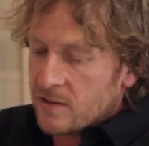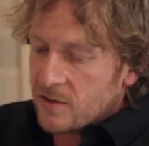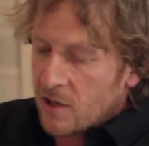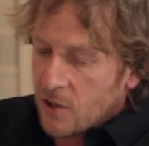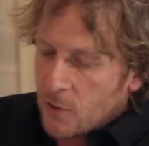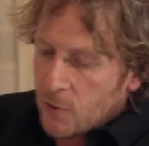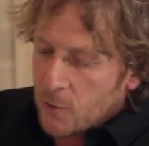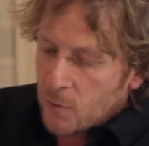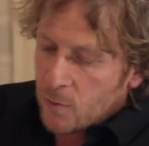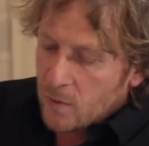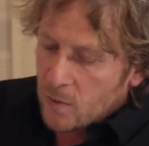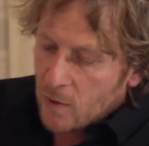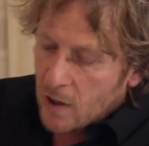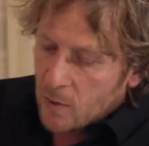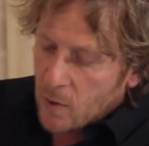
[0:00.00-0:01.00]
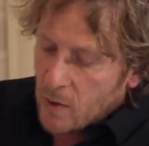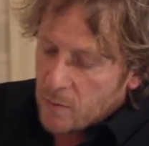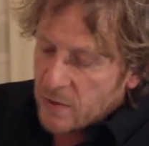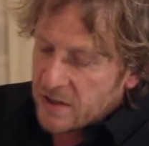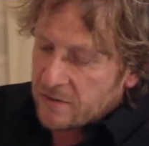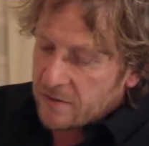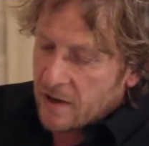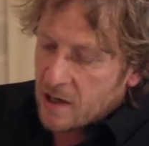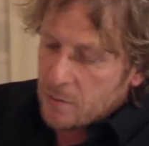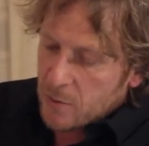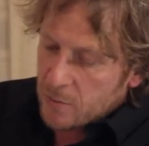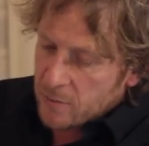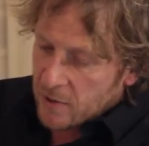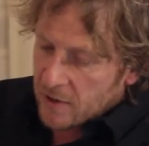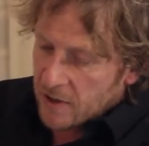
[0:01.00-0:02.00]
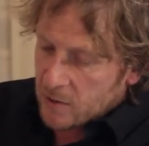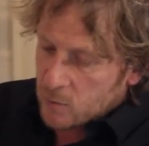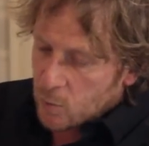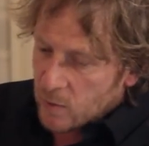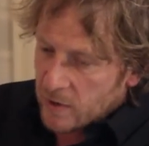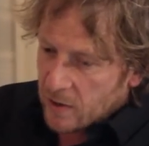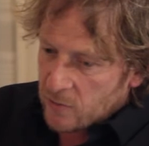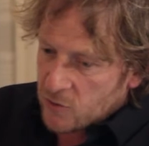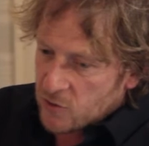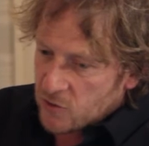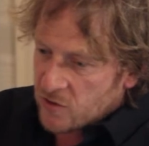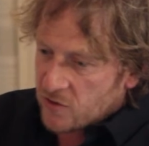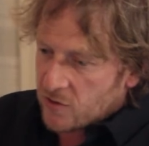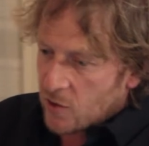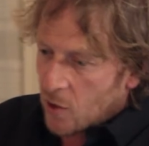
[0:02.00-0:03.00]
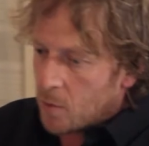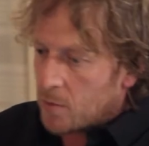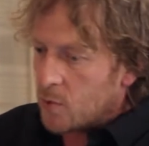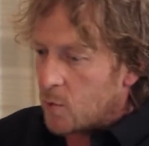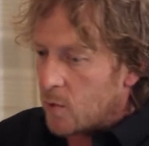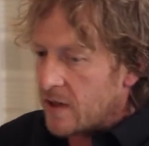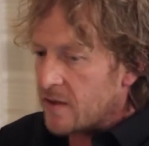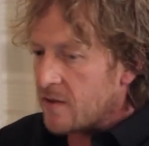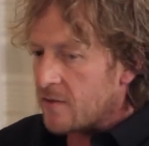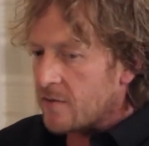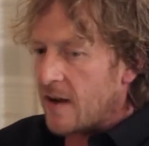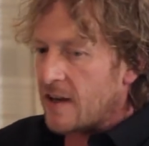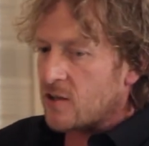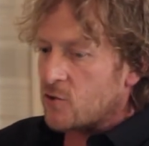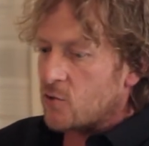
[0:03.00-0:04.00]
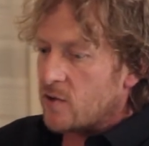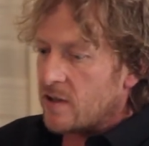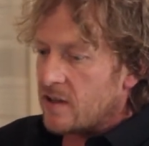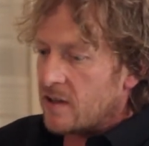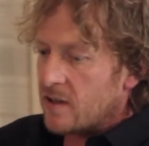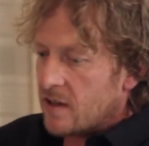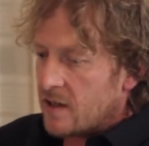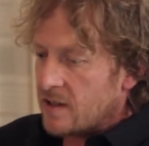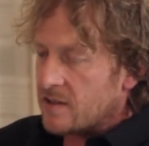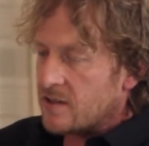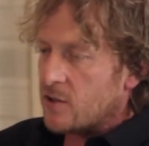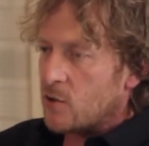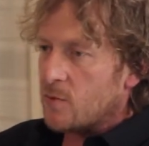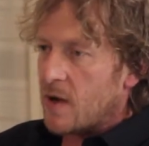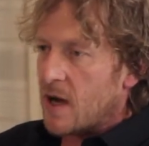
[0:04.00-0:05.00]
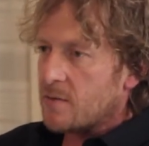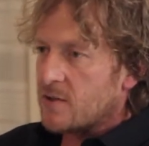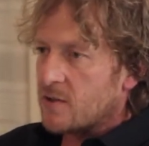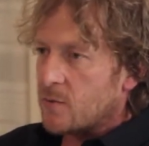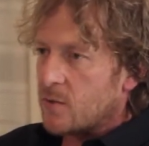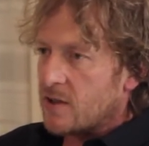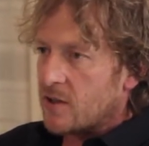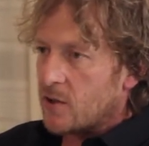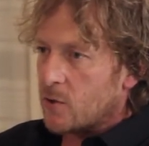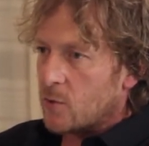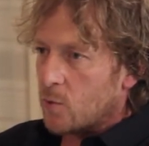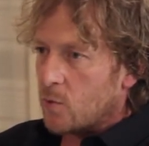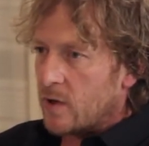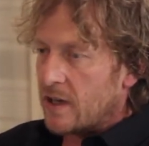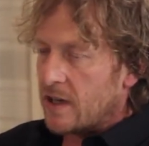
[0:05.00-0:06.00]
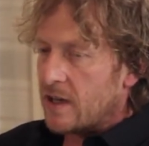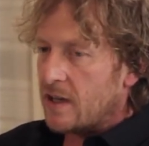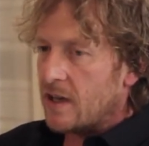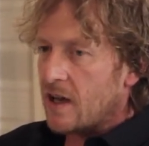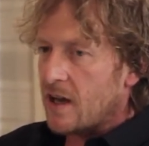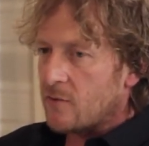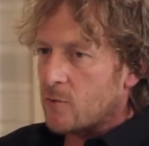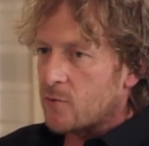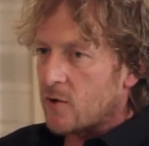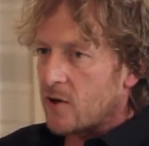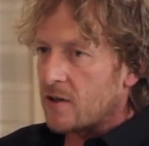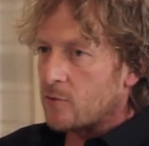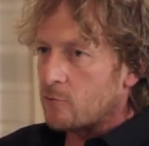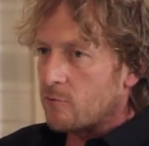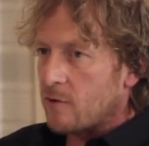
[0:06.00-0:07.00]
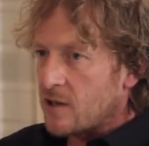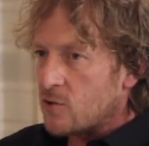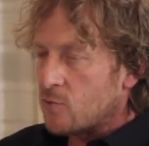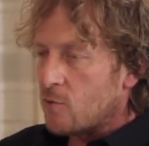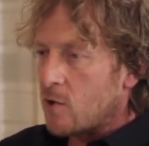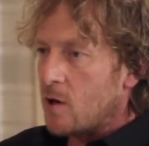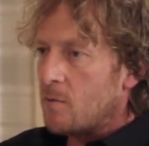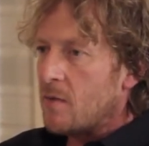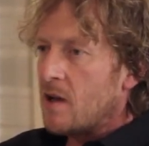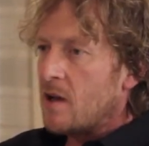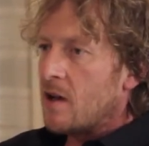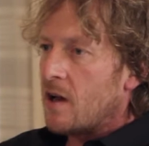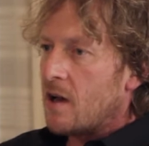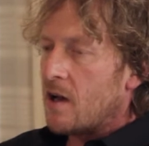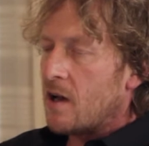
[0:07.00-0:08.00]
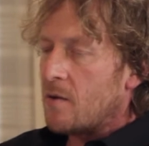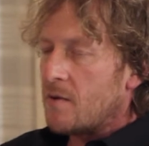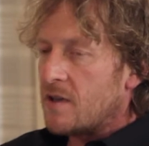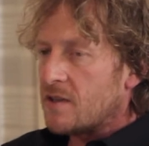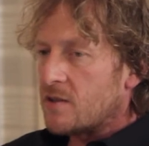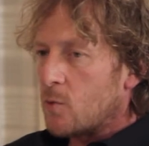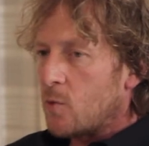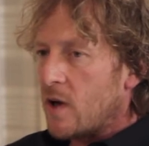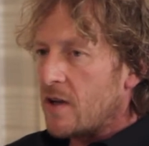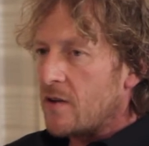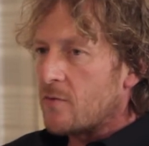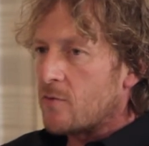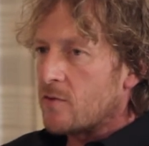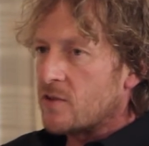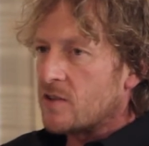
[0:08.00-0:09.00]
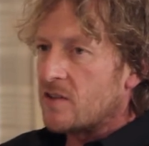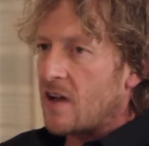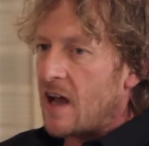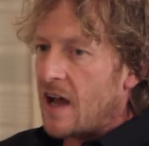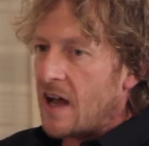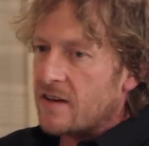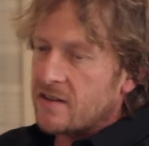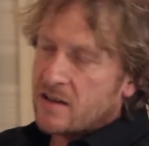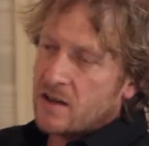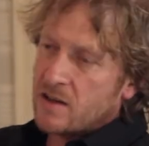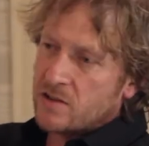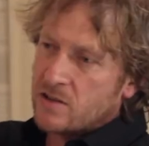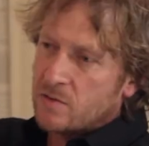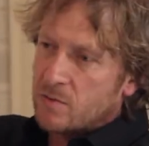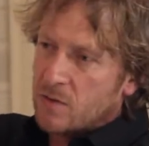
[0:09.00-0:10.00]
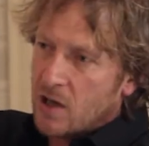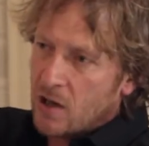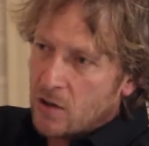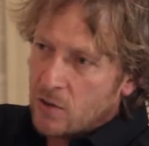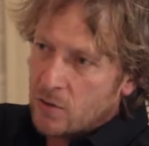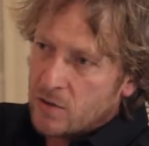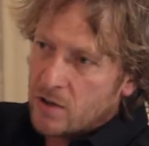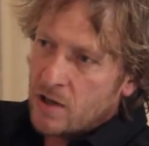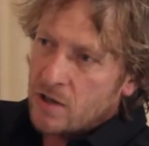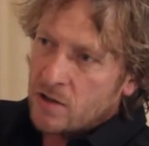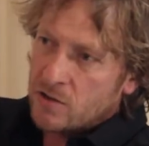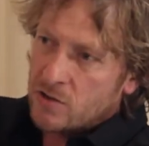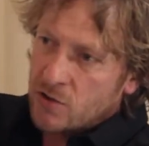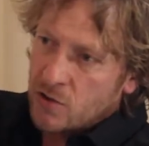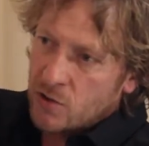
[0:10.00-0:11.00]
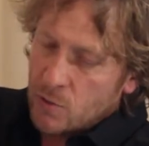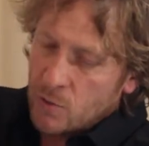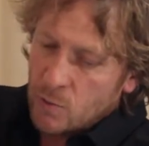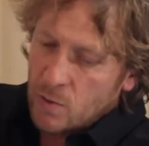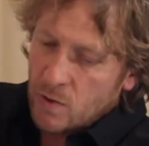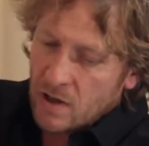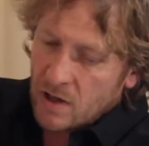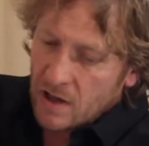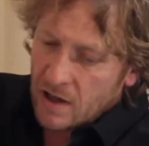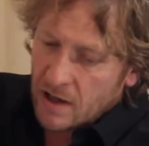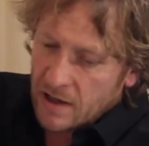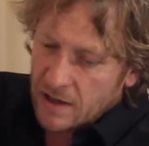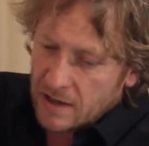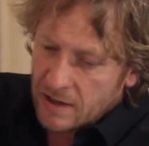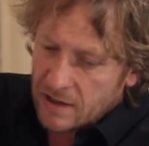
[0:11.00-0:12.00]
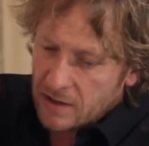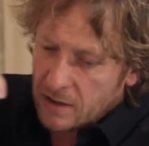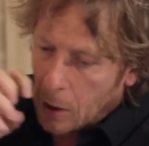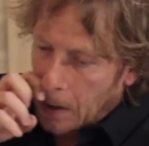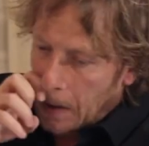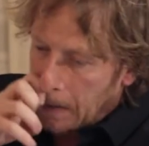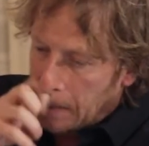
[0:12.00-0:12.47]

So when we develop a product, we don't just stop with the factory ECU maps that we do. We have a product called RaceROM. It's a way for us to add custom code to a